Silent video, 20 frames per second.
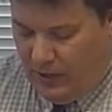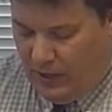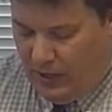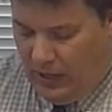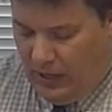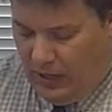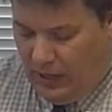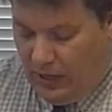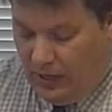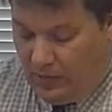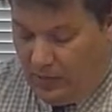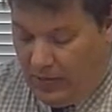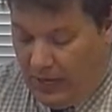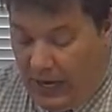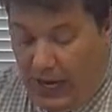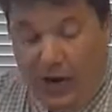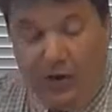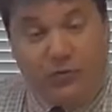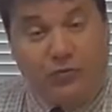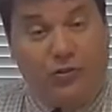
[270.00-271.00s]

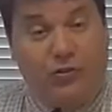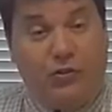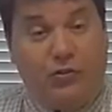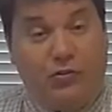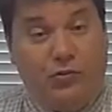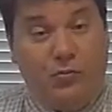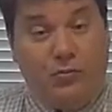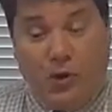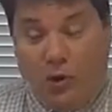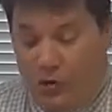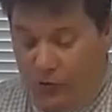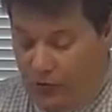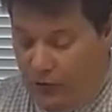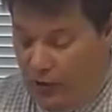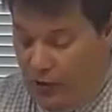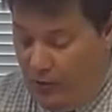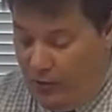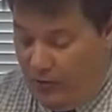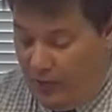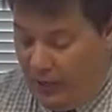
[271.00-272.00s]
After the
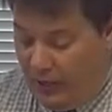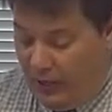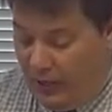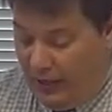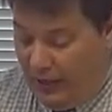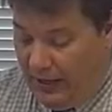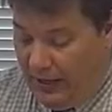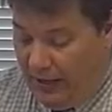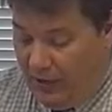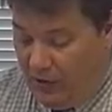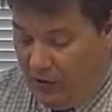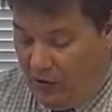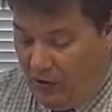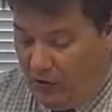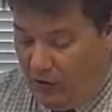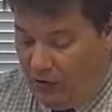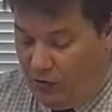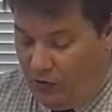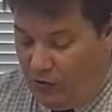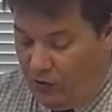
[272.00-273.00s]
symposium, I
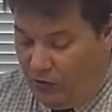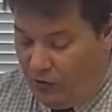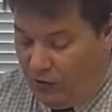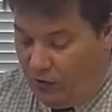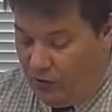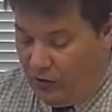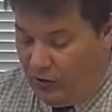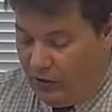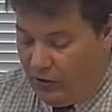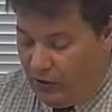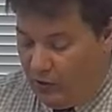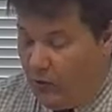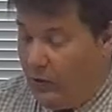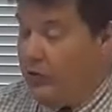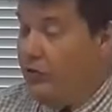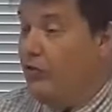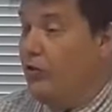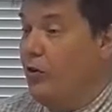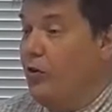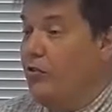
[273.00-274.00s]
encourage you to look at the
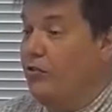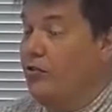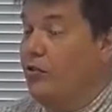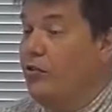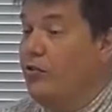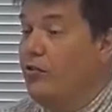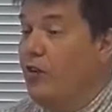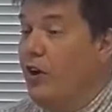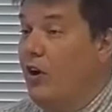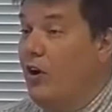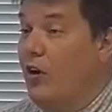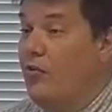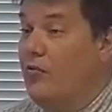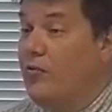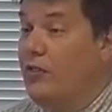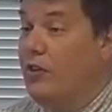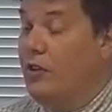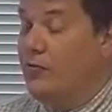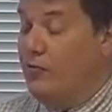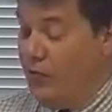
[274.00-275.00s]
resources
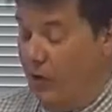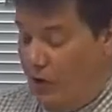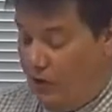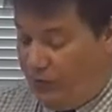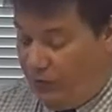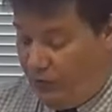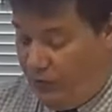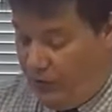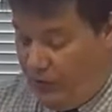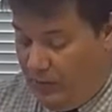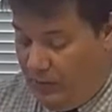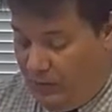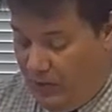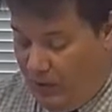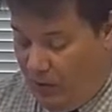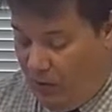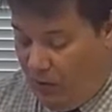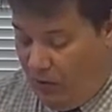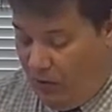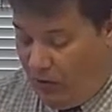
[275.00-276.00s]
of the
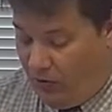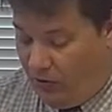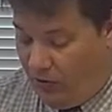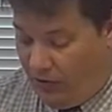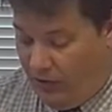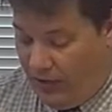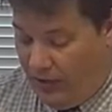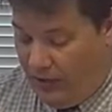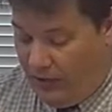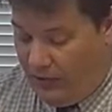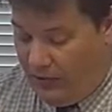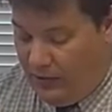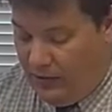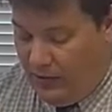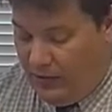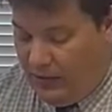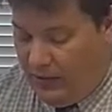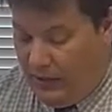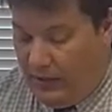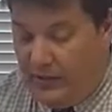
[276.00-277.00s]
FOSS4Lib.org site
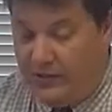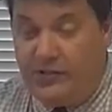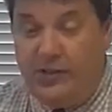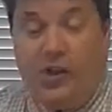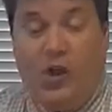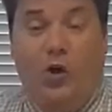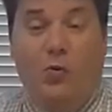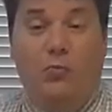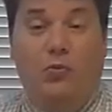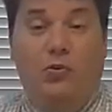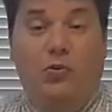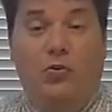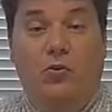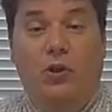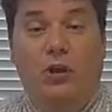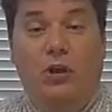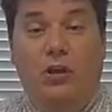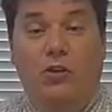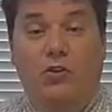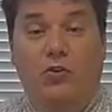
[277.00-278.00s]
to help you
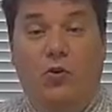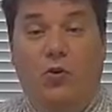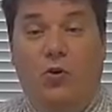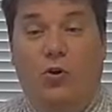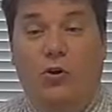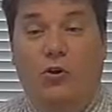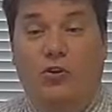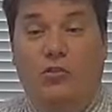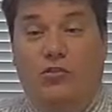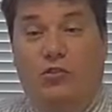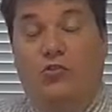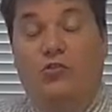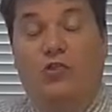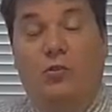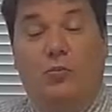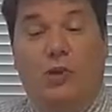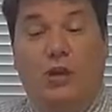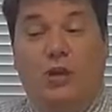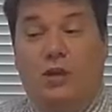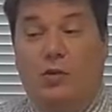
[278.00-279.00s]
in your
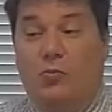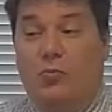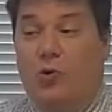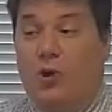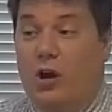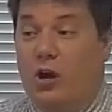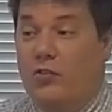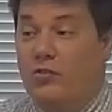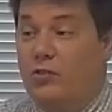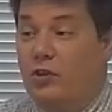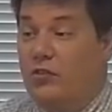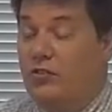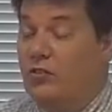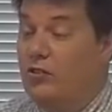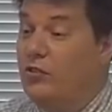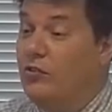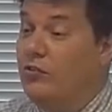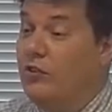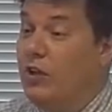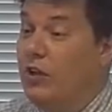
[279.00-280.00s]
decision-making
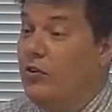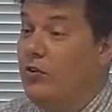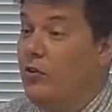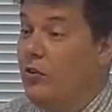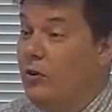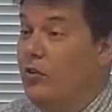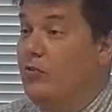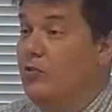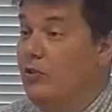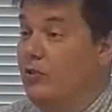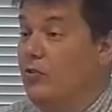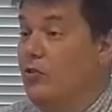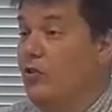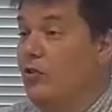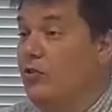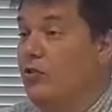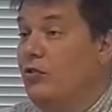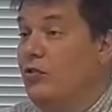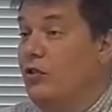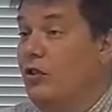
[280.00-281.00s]
processes at your
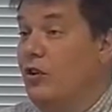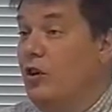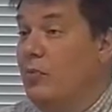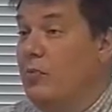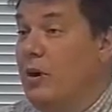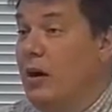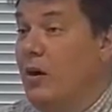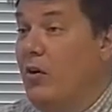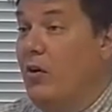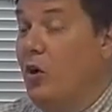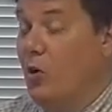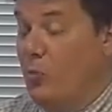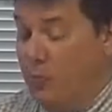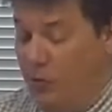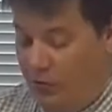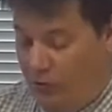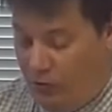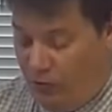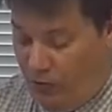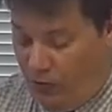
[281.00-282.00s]
institution about
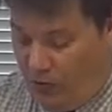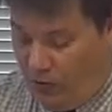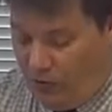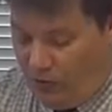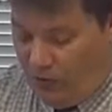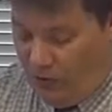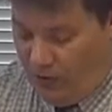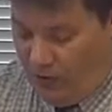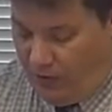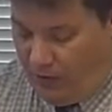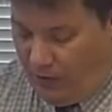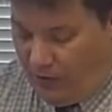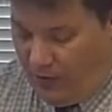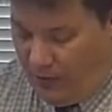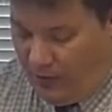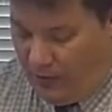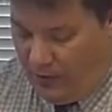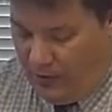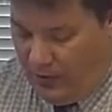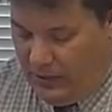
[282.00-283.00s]
open source
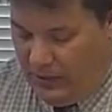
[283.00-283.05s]
software.